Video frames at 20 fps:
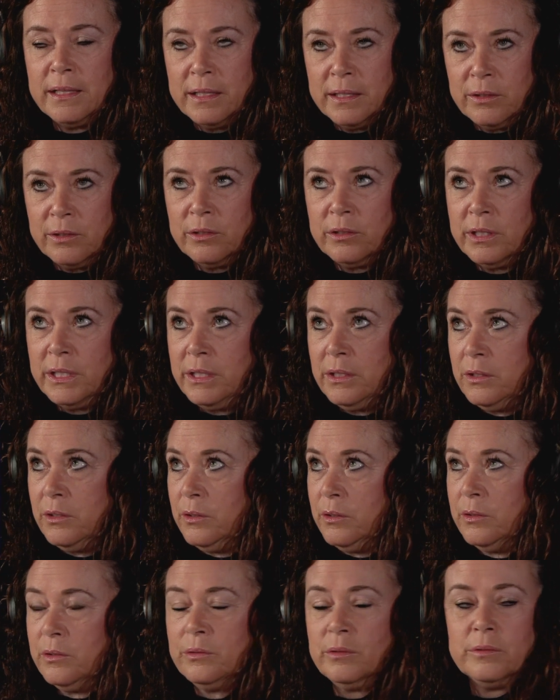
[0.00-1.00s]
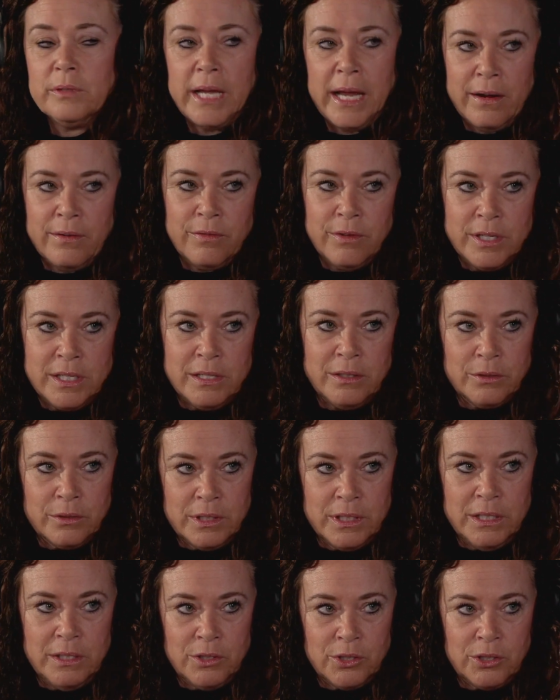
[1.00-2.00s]
literally knew every single
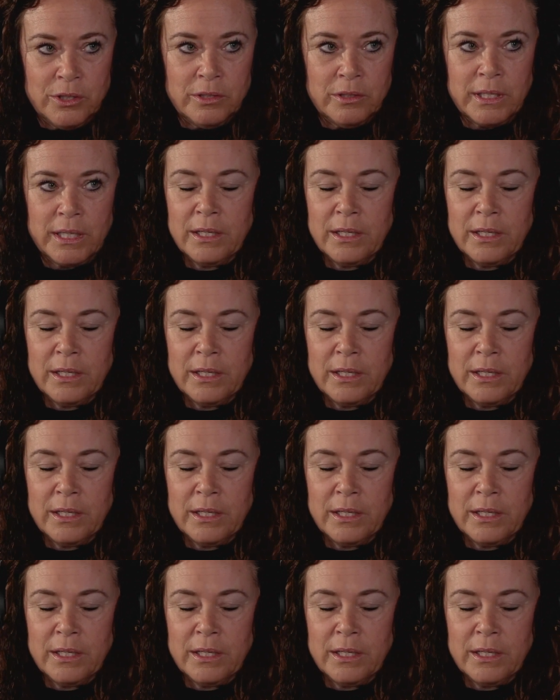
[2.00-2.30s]
teacher.